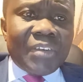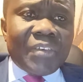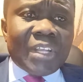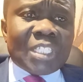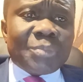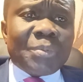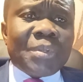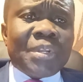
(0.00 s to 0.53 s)

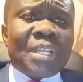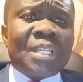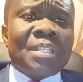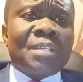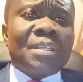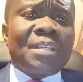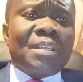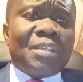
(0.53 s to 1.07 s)

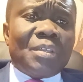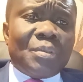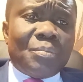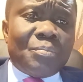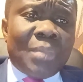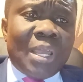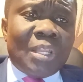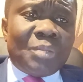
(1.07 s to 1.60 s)
transparent
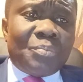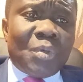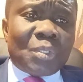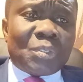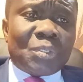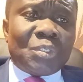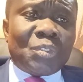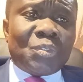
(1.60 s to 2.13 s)
ballot
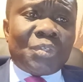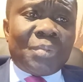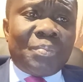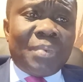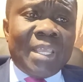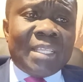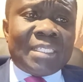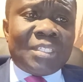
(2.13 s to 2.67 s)
boxes to
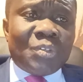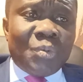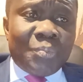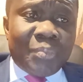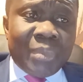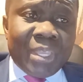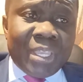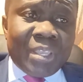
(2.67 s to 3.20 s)
replace the
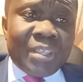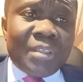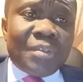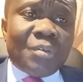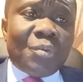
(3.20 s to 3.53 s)
opaque